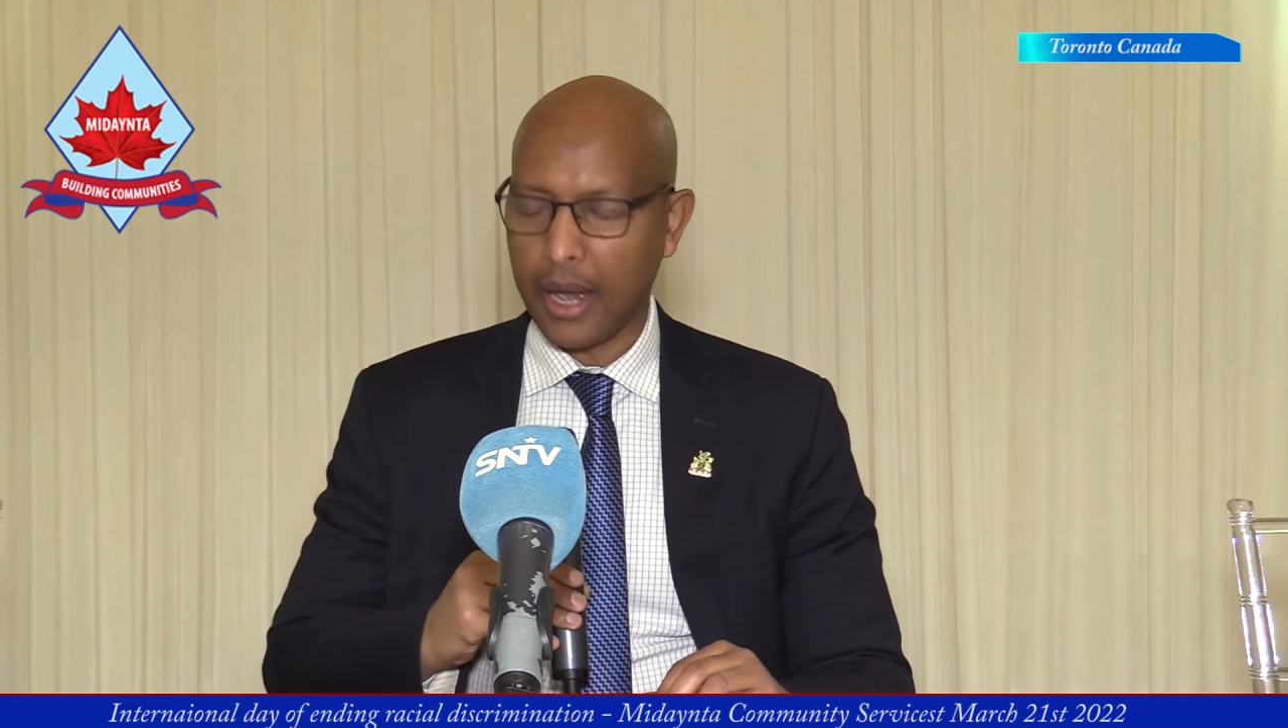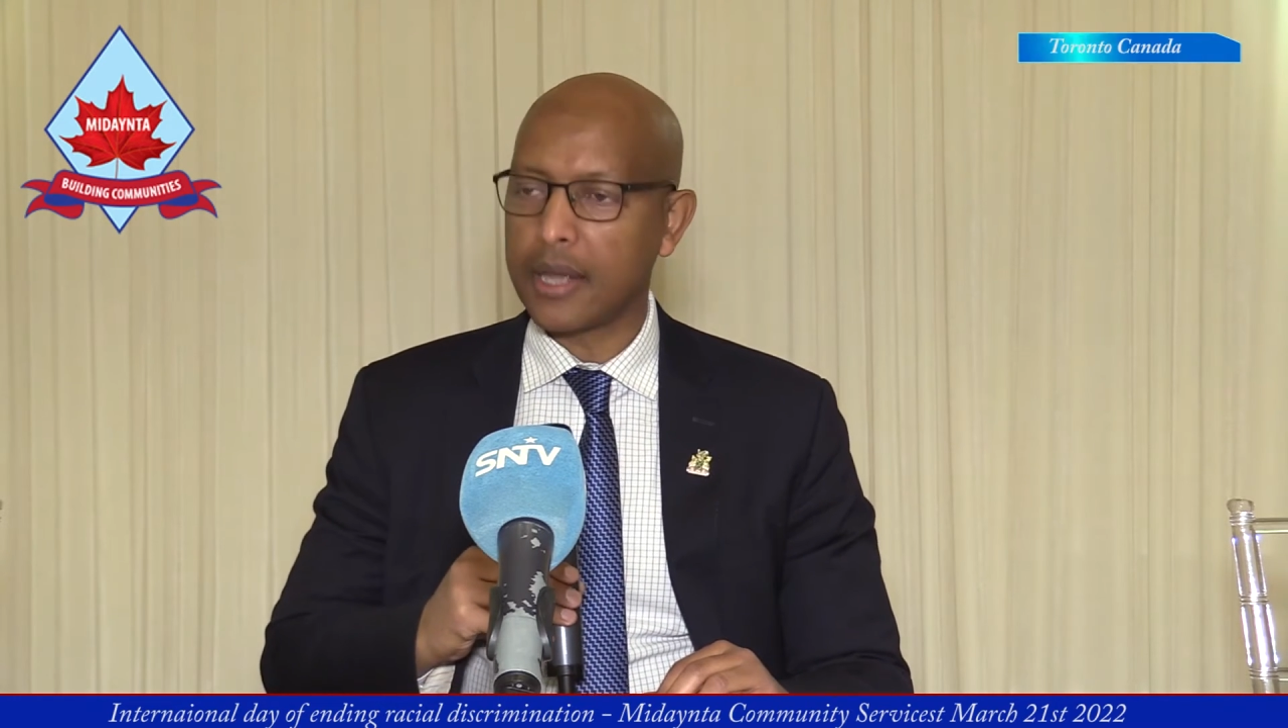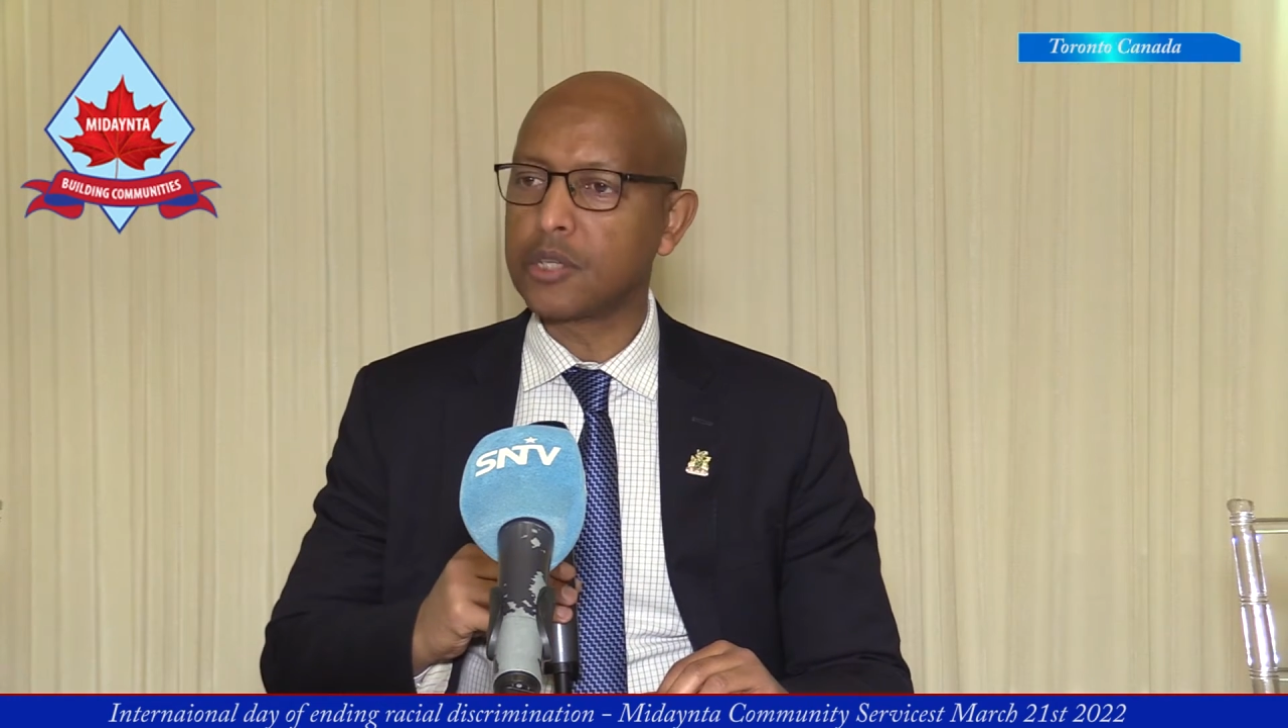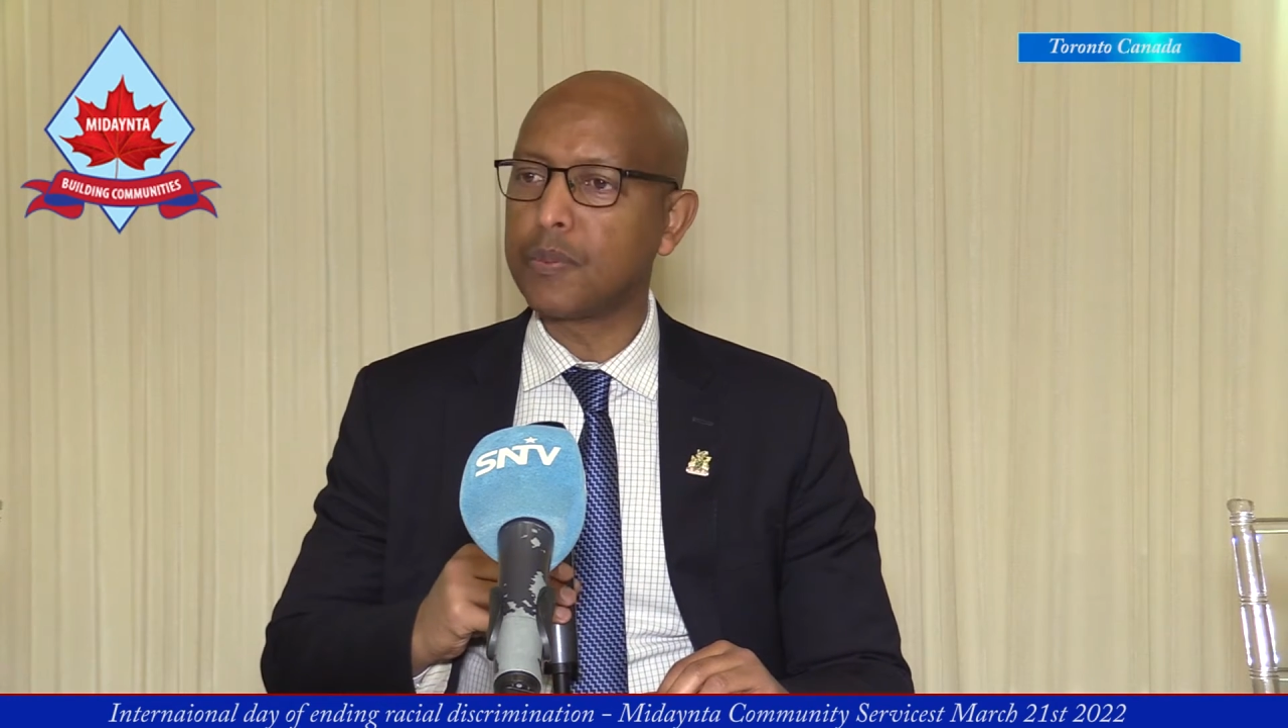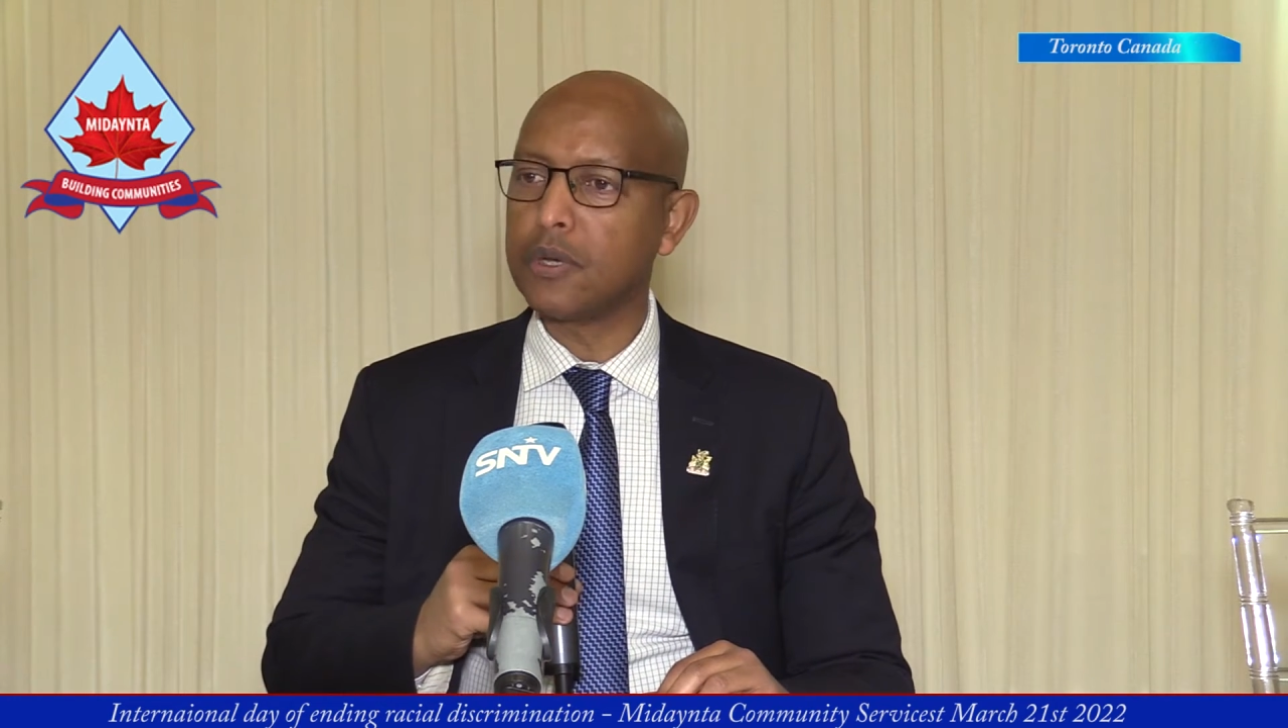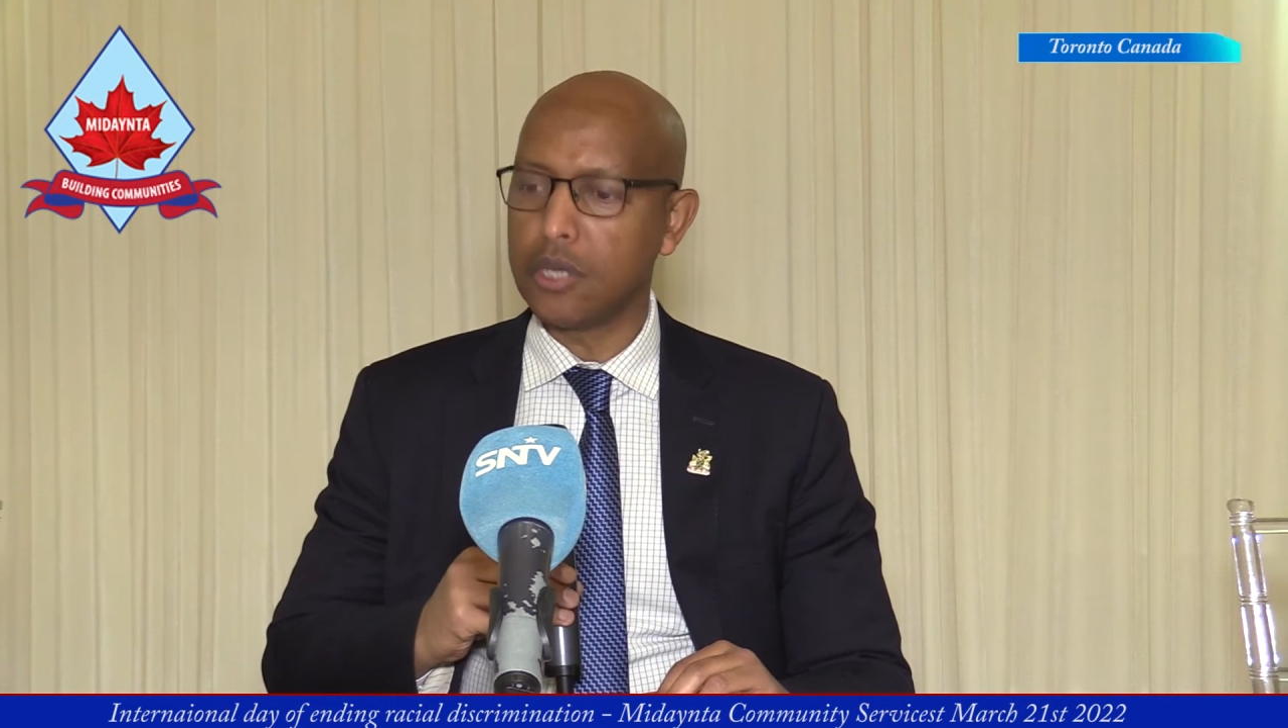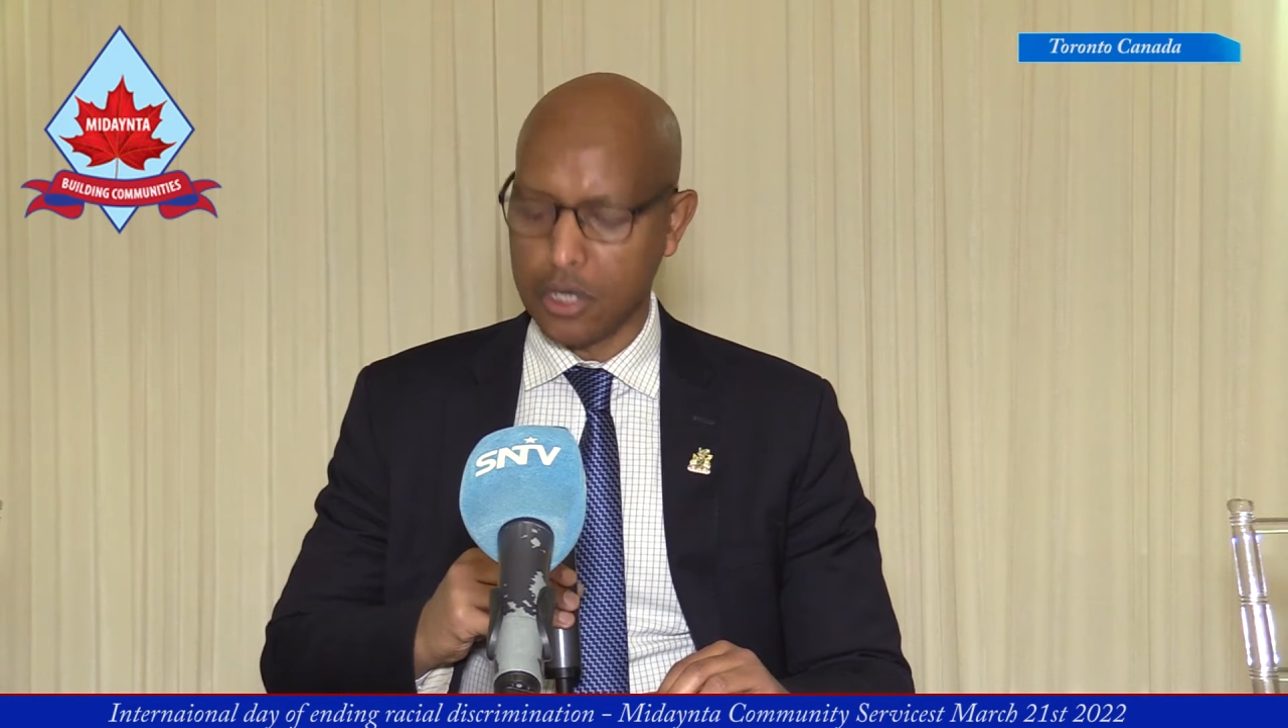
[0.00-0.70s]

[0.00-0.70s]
has been